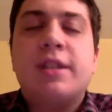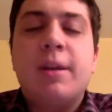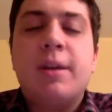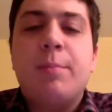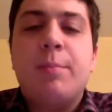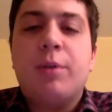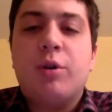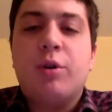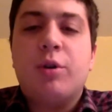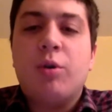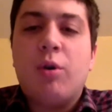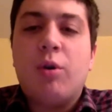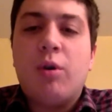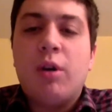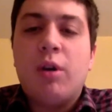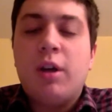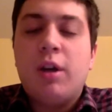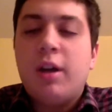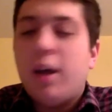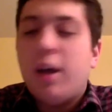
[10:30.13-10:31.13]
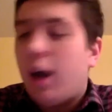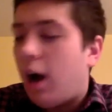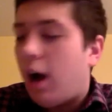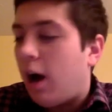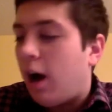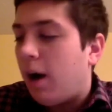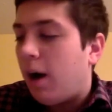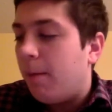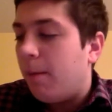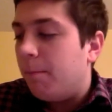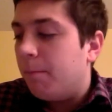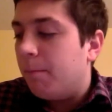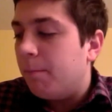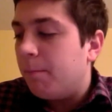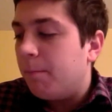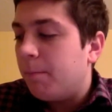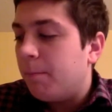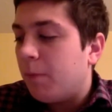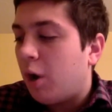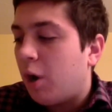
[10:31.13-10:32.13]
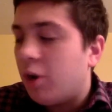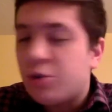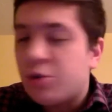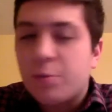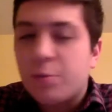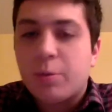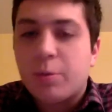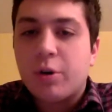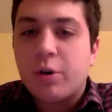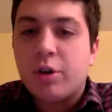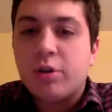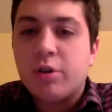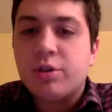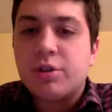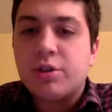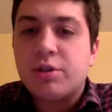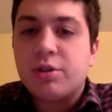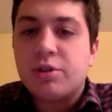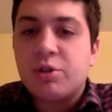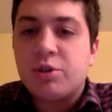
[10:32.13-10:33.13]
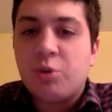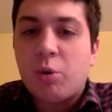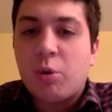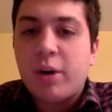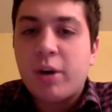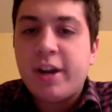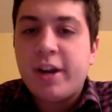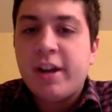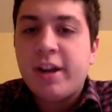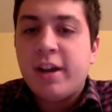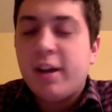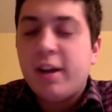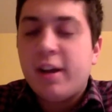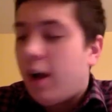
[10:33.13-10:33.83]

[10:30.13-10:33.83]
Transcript: typical entrepreneur's story.